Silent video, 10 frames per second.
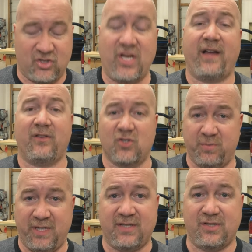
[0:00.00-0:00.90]

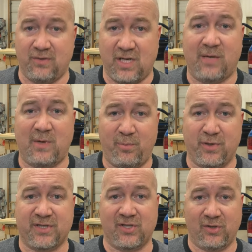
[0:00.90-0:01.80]
challenge me to come up
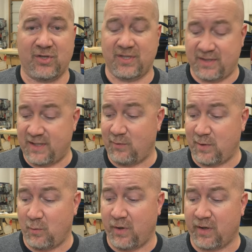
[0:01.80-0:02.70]
with solutions that
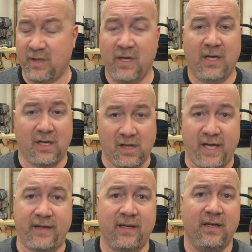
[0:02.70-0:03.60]
would work.
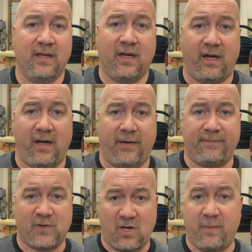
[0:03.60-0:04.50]
Glenn
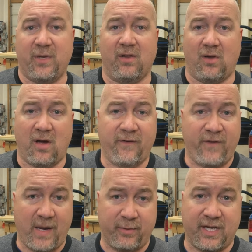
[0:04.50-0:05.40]
taught me a lot of
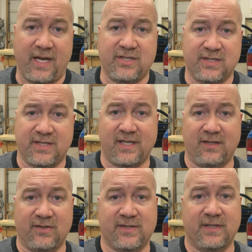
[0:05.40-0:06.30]
fabrication
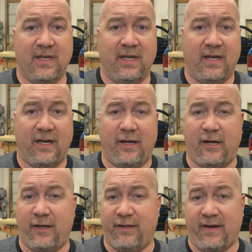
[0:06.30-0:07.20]
skills
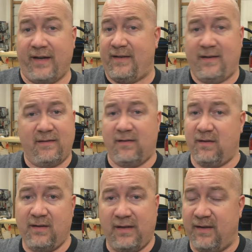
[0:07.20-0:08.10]
that I
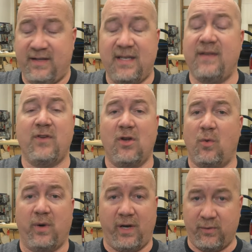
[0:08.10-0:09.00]
didn't even know
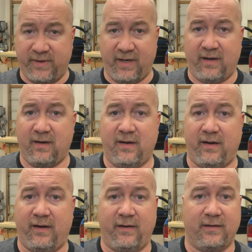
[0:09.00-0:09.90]
we're out there.
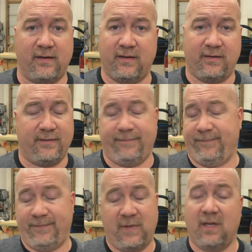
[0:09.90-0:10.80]
Uh,
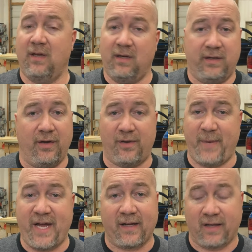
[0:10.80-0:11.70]
you're the
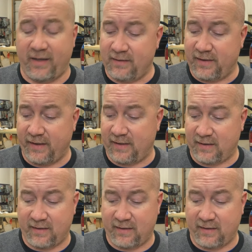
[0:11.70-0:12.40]
man, Glenn. Like